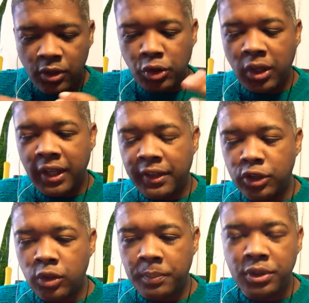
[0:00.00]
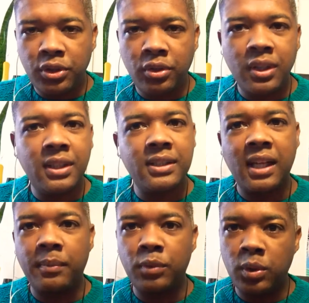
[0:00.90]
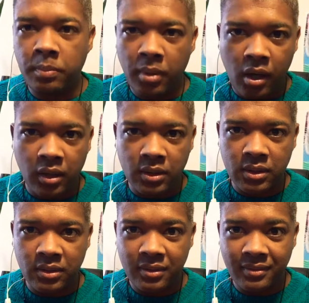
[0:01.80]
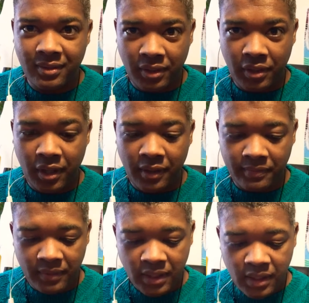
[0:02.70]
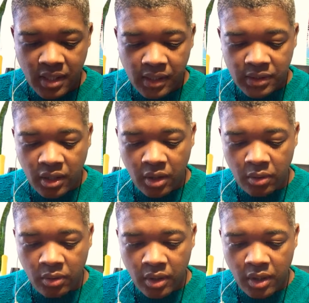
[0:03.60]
to let those opportunities come to pass, okay? So